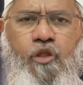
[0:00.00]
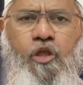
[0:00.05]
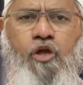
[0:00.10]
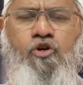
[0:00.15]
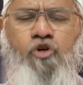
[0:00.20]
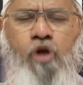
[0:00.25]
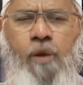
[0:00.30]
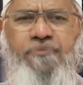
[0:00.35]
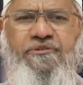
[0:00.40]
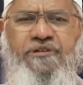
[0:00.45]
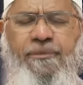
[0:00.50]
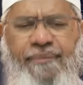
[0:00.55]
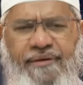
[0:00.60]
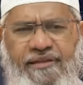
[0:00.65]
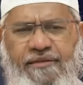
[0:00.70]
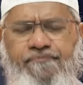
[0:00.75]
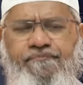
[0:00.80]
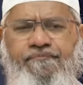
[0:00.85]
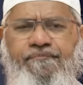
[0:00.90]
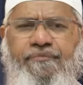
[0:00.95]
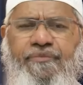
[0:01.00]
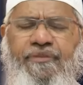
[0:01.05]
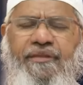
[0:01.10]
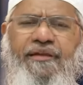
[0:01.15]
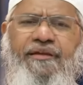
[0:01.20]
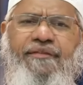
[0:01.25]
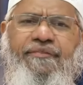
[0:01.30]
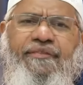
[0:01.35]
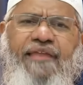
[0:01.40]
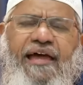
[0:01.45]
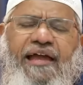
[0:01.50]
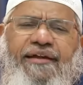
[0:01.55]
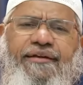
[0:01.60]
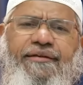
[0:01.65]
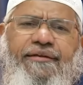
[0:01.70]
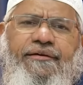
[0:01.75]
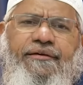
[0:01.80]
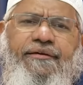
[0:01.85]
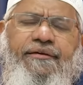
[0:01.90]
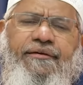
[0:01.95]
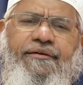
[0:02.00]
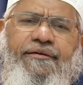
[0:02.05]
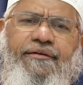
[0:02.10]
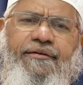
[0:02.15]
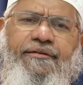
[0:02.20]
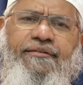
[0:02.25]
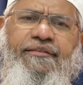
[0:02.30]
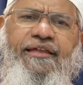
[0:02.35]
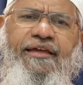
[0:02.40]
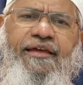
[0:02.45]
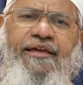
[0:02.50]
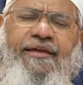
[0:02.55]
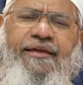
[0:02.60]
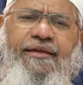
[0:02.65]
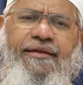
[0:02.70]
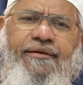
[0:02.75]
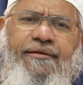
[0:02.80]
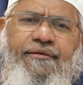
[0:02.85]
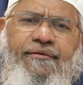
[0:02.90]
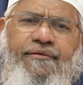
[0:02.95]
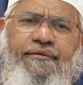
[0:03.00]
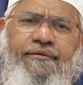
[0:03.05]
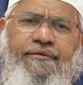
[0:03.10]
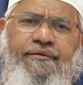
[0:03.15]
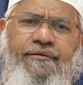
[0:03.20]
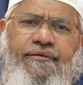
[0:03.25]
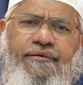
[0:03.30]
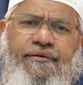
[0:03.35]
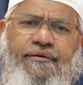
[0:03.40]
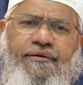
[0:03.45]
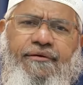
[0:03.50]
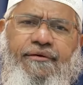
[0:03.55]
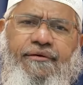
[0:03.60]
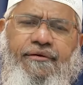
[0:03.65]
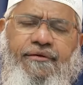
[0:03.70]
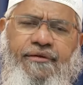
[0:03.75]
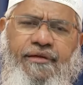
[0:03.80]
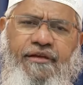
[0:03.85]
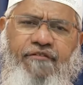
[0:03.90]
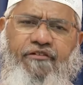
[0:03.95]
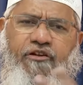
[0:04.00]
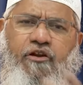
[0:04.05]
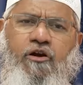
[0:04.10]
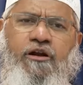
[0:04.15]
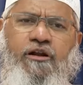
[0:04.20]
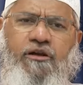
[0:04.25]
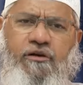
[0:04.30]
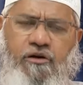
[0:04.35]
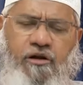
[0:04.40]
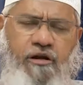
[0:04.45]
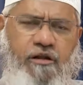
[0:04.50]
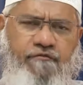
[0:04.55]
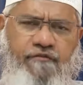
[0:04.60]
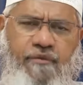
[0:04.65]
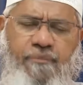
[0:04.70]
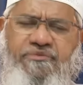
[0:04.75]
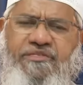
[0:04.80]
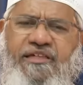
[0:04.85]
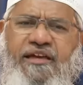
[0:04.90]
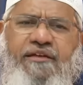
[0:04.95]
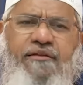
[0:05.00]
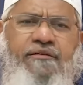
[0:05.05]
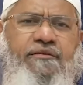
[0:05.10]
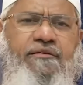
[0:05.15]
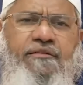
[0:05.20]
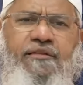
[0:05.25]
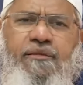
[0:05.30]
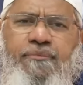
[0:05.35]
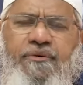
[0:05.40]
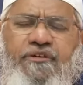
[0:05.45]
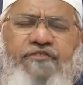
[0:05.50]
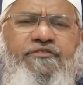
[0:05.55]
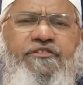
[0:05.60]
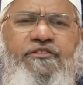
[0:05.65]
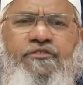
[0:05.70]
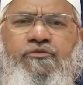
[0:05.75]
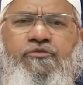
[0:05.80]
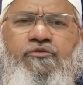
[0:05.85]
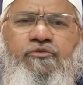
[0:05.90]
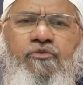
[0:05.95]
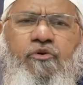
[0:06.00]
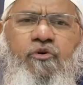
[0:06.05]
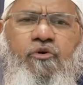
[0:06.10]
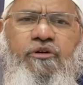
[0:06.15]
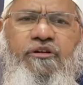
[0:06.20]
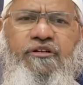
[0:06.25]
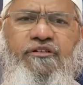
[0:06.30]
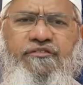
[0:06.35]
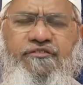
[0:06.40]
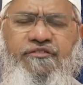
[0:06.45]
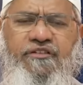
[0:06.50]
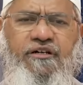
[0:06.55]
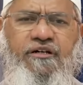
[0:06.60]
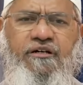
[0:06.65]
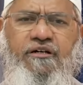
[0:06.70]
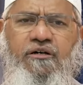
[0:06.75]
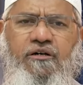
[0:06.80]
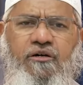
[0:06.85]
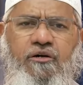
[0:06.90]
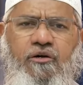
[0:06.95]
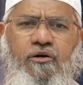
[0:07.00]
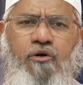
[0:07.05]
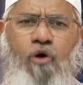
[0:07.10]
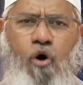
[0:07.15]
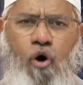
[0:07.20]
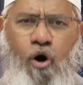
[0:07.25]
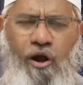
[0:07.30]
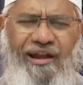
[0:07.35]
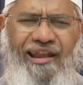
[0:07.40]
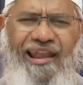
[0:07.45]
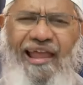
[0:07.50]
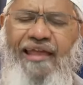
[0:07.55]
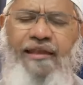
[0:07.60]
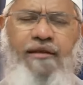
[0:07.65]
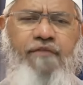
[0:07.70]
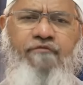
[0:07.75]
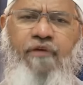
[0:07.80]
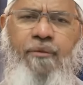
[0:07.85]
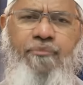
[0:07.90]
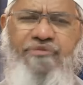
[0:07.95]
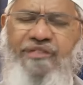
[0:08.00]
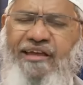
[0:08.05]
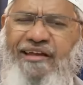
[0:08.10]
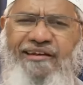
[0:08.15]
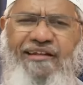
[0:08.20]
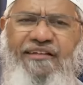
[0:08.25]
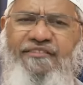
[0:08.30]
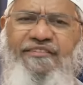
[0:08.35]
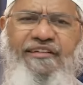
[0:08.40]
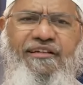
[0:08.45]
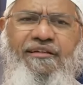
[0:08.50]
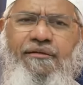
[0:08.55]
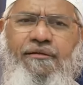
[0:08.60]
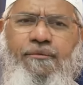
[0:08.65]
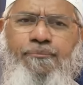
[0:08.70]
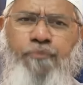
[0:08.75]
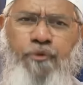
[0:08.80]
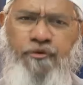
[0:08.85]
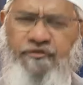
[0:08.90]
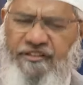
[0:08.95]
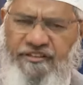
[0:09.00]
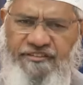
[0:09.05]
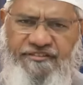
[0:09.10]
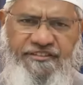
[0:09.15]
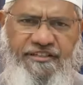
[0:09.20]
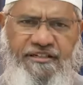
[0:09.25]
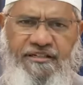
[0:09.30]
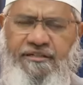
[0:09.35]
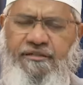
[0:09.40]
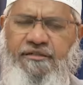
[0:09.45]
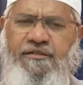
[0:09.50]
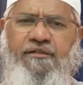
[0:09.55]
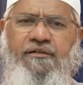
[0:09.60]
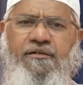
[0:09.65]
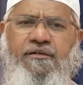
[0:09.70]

dropshipping, that they give an order on a website. The person who owns the online website doesn't possess the